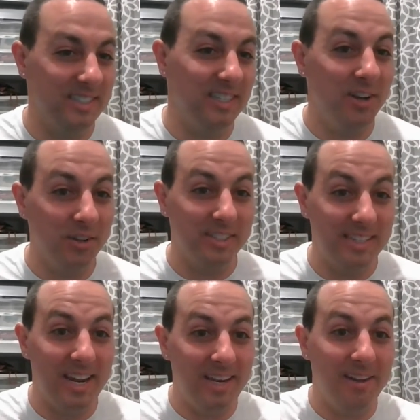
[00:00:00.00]
you're
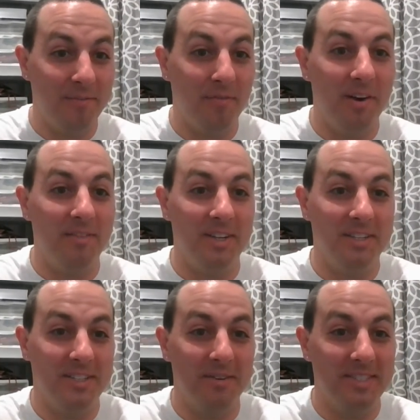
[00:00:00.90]
standing in front of it,
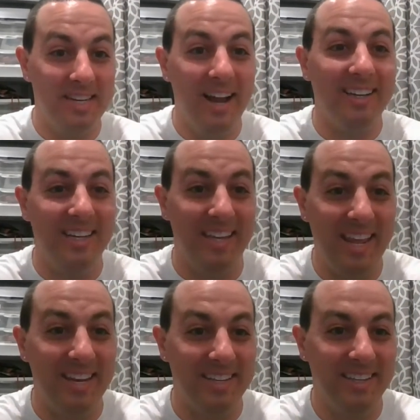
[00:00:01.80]
so it's not going to
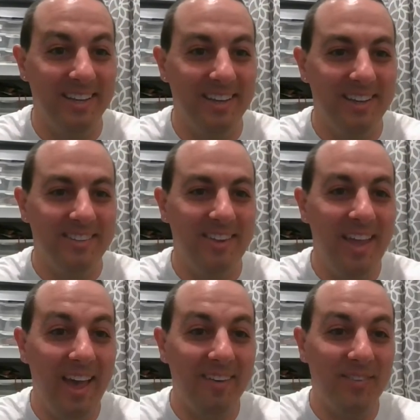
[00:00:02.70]
eat. So
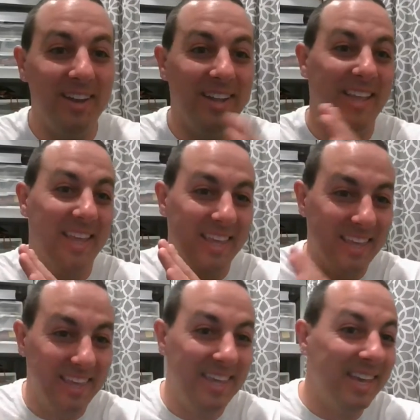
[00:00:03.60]
you have to
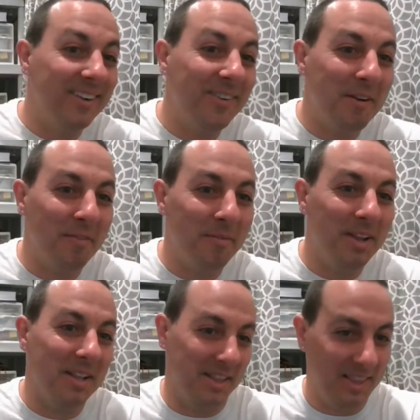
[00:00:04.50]
get away from
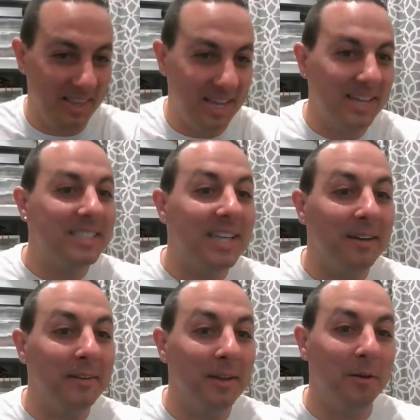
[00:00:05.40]
it, let it
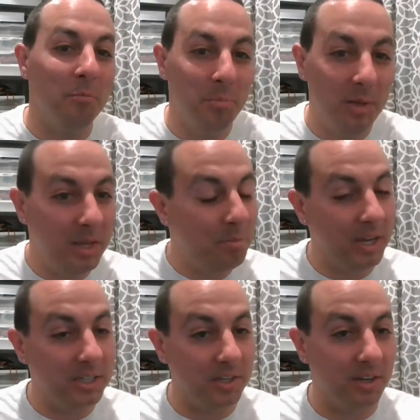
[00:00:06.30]
settle in, be
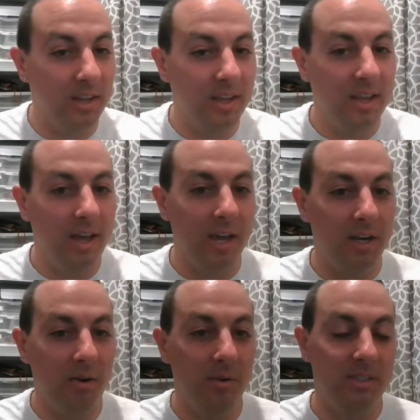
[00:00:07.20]
patient. I
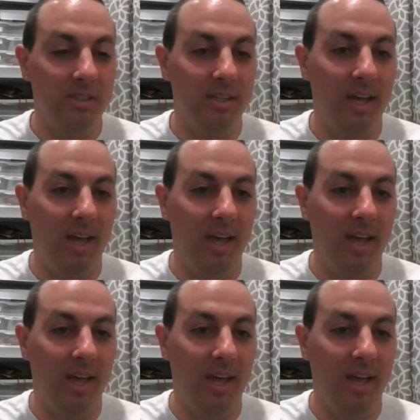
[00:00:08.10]
know it's